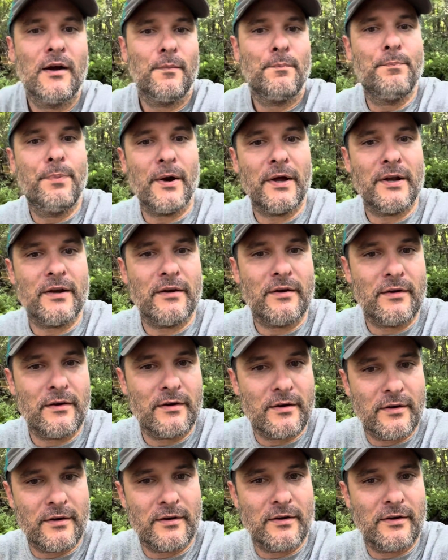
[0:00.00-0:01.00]
But
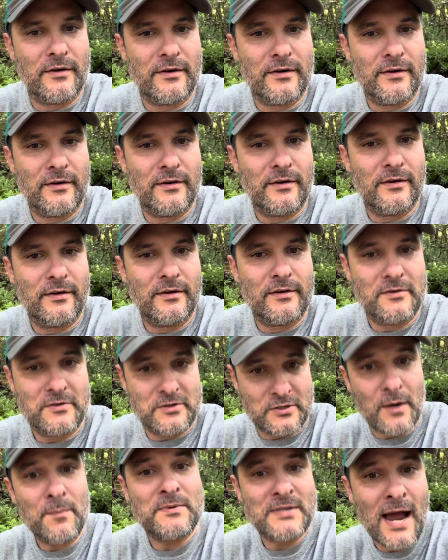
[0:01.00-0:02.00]

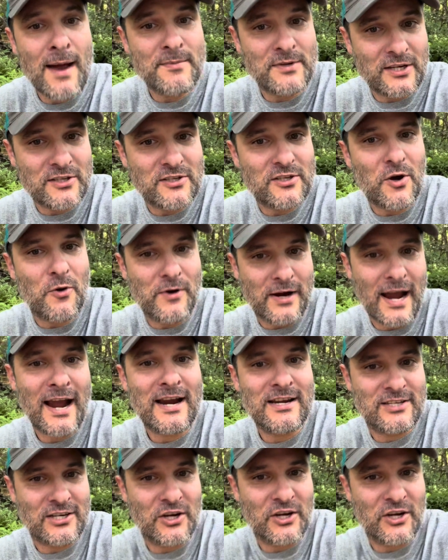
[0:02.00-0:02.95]
sometimes it's okay to